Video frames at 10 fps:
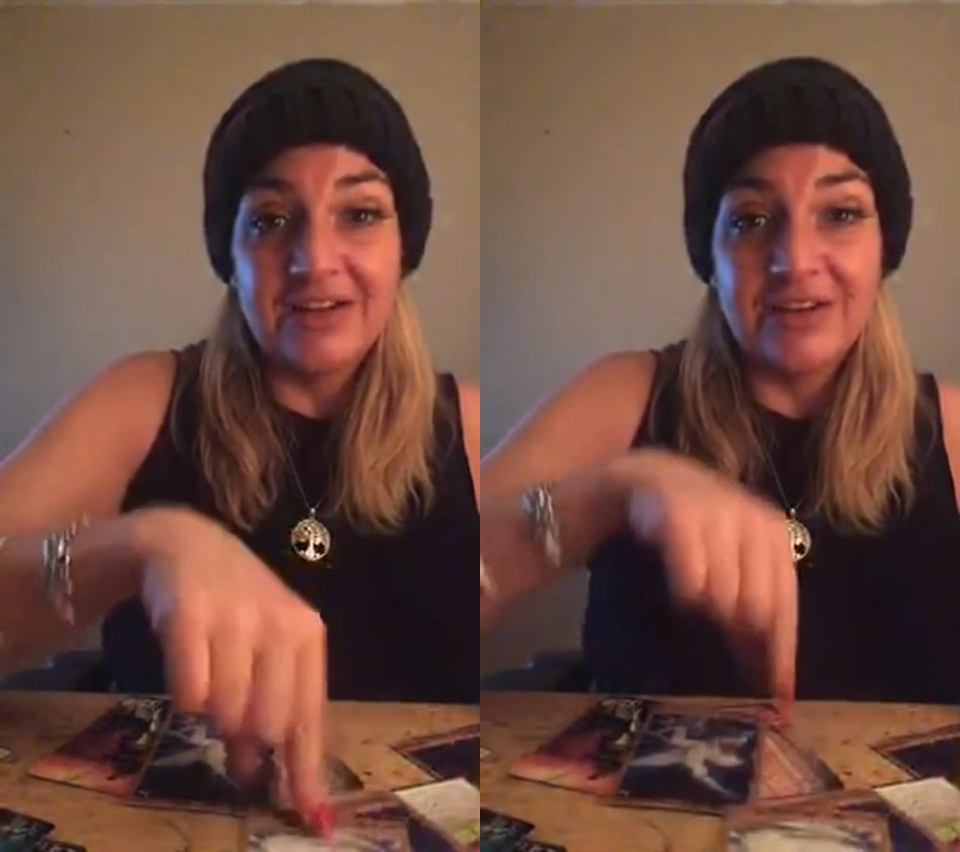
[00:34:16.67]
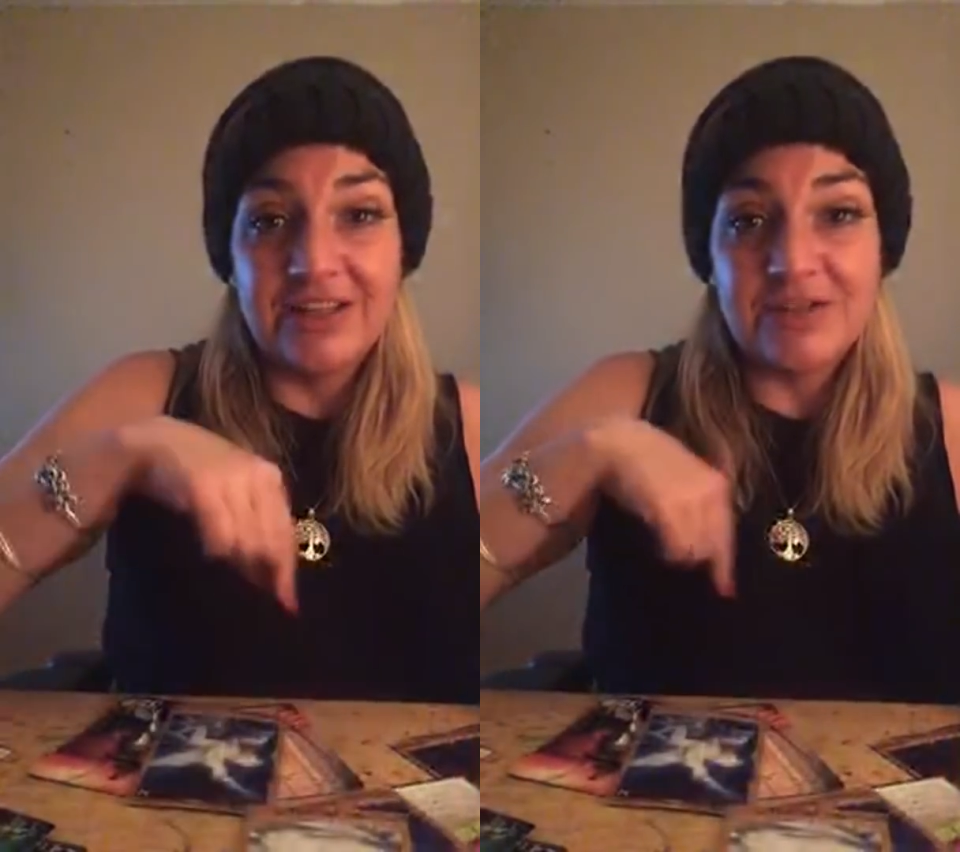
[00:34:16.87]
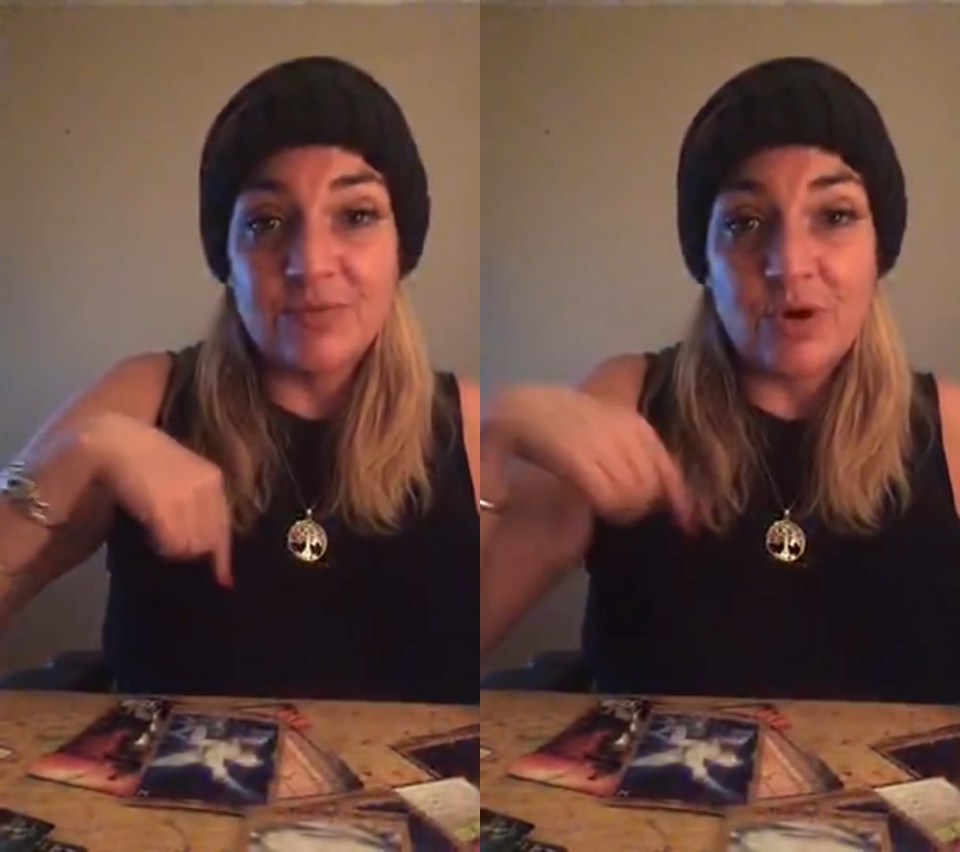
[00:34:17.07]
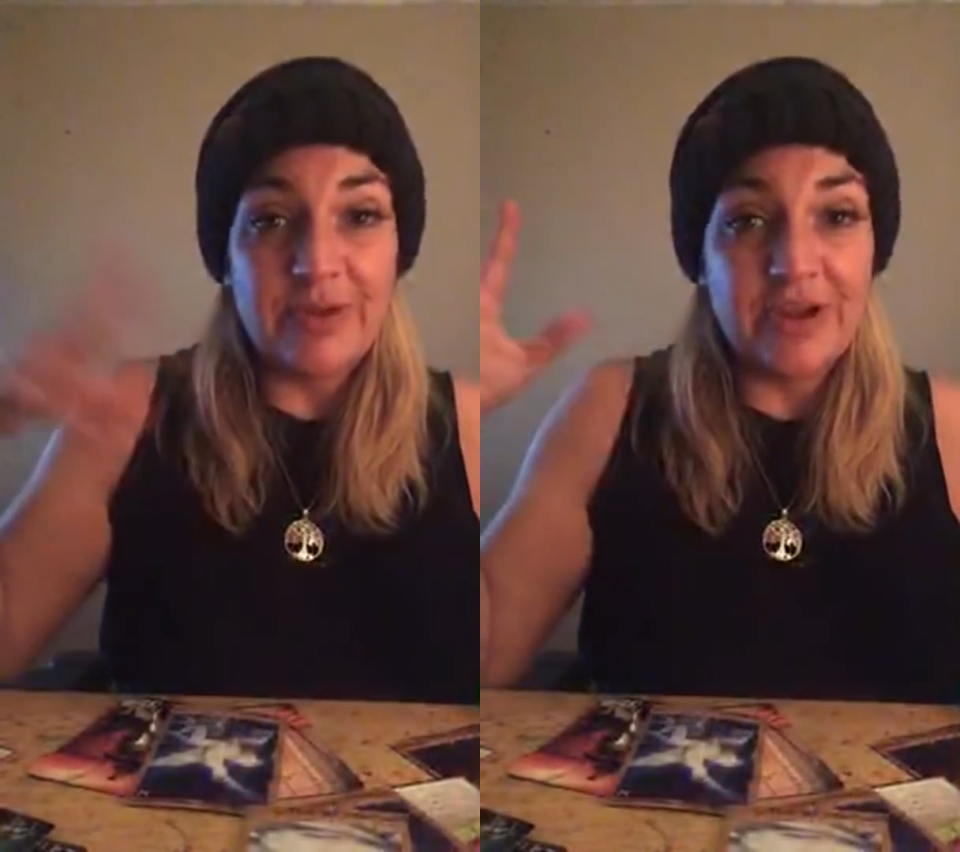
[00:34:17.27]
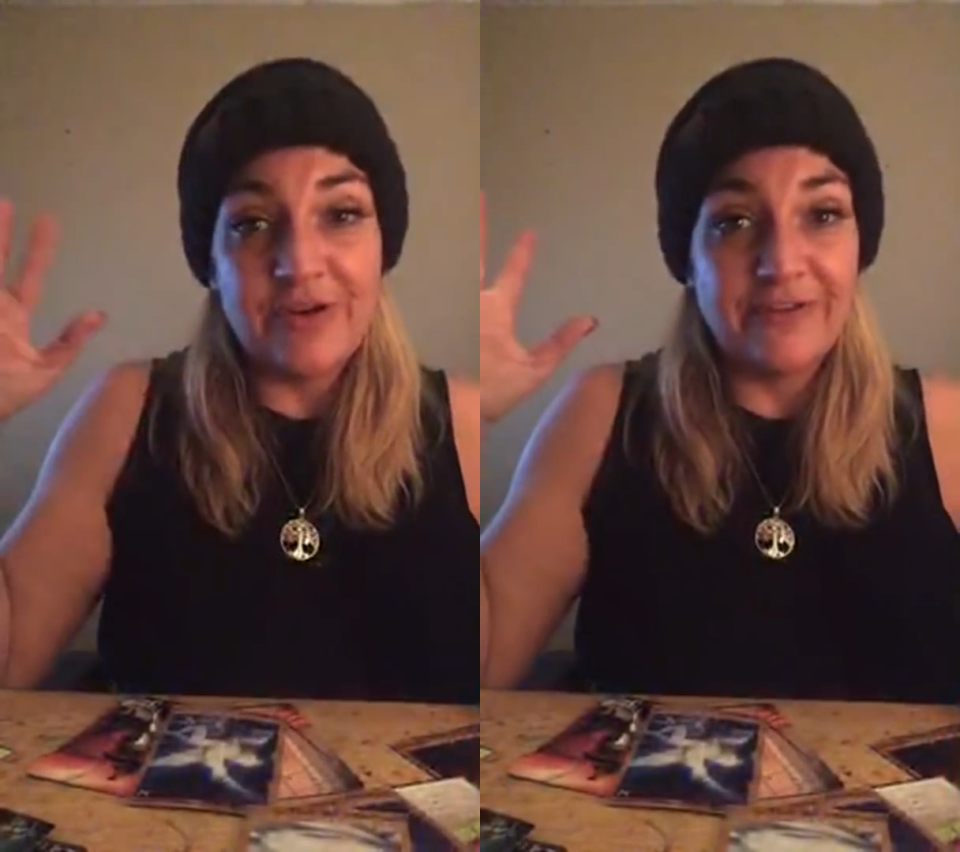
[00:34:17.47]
this Romeo